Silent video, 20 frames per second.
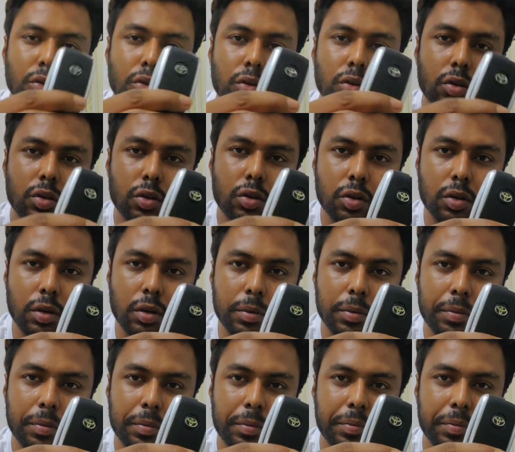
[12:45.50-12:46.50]

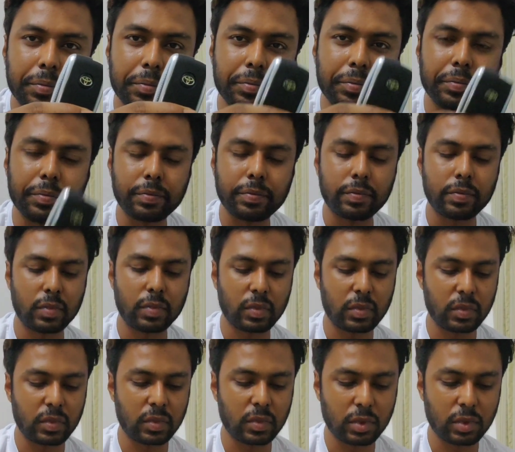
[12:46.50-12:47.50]

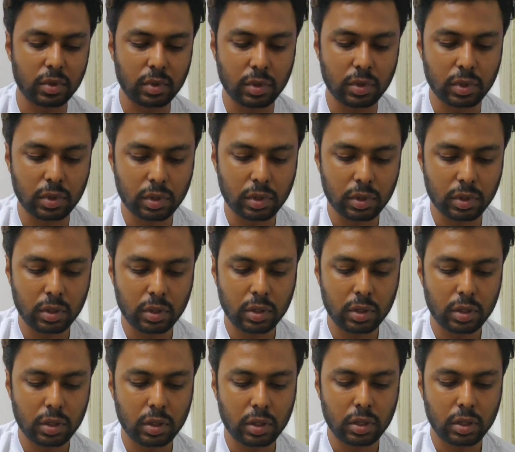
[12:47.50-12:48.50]

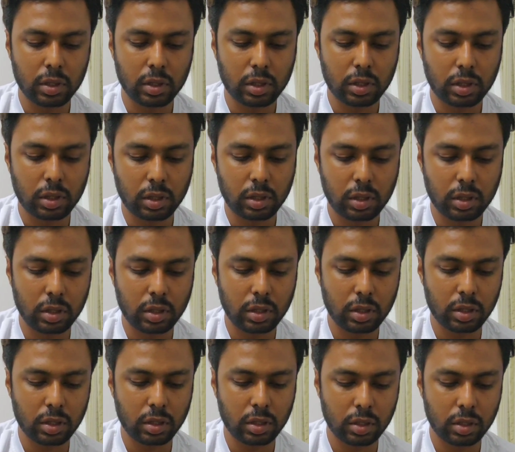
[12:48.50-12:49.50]

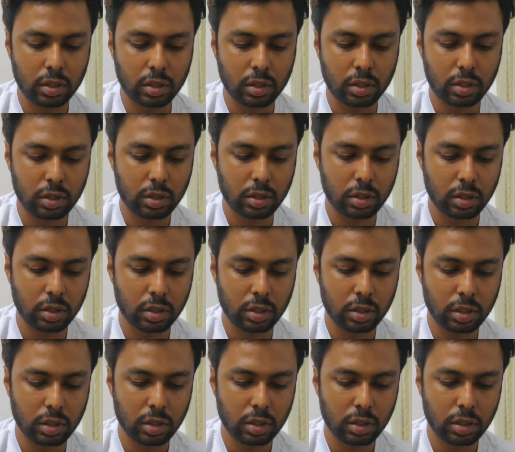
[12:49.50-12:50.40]
Nobody speaks.